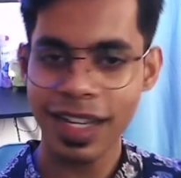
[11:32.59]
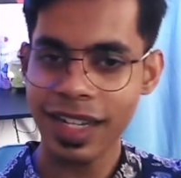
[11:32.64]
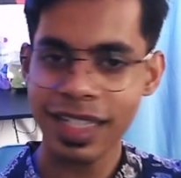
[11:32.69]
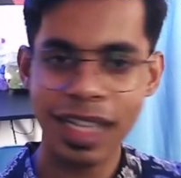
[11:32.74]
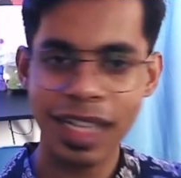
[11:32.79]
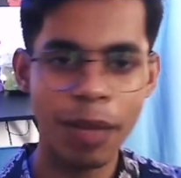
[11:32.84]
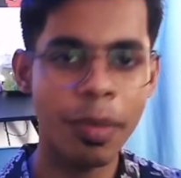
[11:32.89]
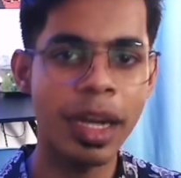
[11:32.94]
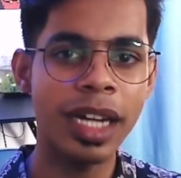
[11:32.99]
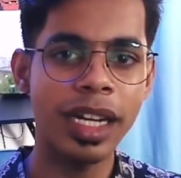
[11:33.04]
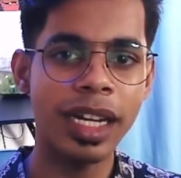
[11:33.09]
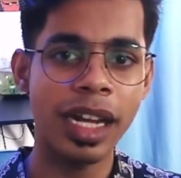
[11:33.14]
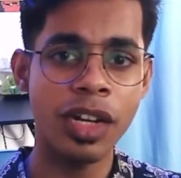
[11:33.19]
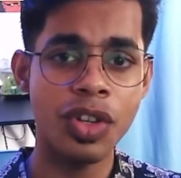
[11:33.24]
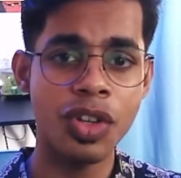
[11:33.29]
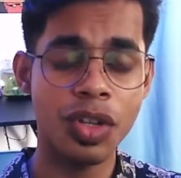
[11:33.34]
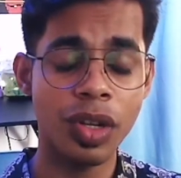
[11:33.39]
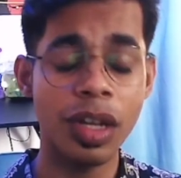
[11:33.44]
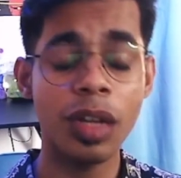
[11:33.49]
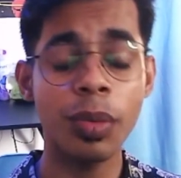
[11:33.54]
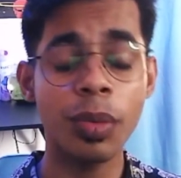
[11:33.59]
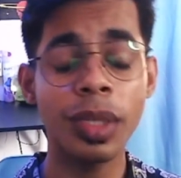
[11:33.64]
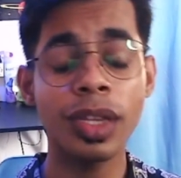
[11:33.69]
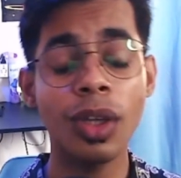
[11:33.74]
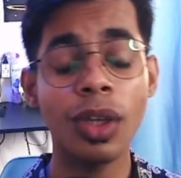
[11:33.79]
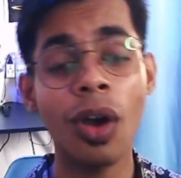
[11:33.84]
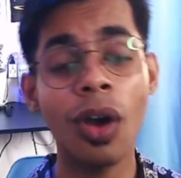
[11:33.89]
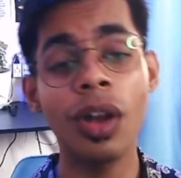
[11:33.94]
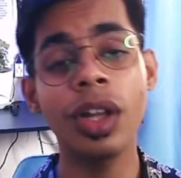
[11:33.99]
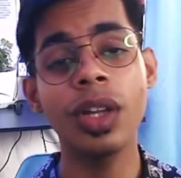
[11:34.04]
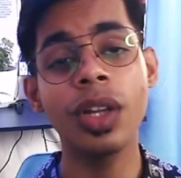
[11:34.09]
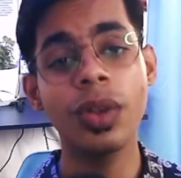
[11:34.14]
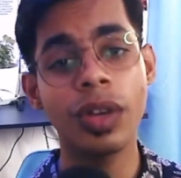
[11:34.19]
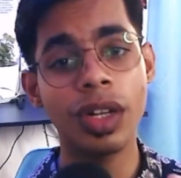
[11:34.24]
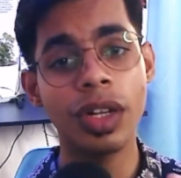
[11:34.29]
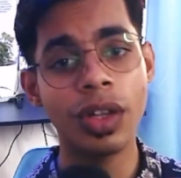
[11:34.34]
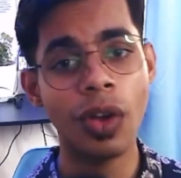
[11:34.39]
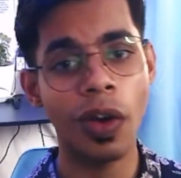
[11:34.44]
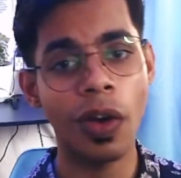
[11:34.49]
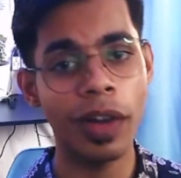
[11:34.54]
comment and share with all your
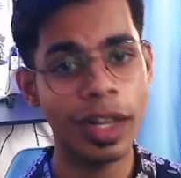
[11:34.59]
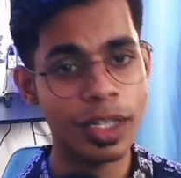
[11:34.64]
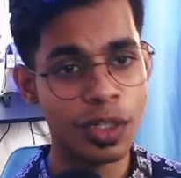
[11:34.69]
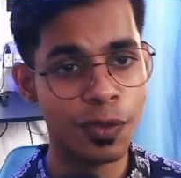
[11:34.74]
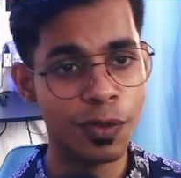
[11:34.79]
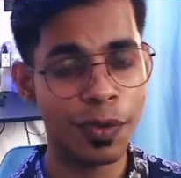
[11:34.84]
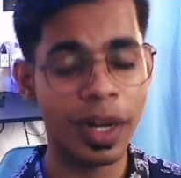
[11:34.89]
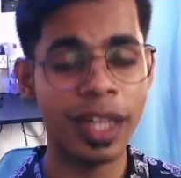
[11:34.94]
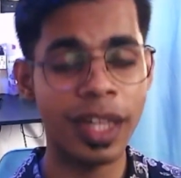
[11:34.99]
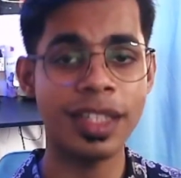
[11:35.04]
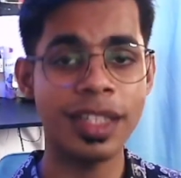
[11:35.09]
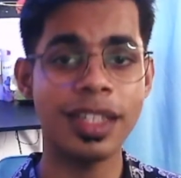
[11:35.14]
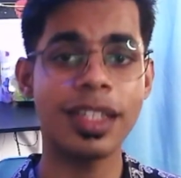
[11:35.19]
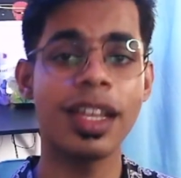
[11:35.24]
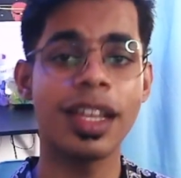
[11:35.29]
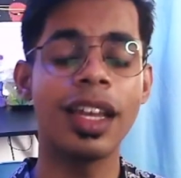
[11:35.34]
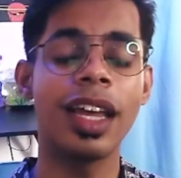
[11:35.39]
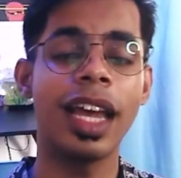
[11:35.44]
college friends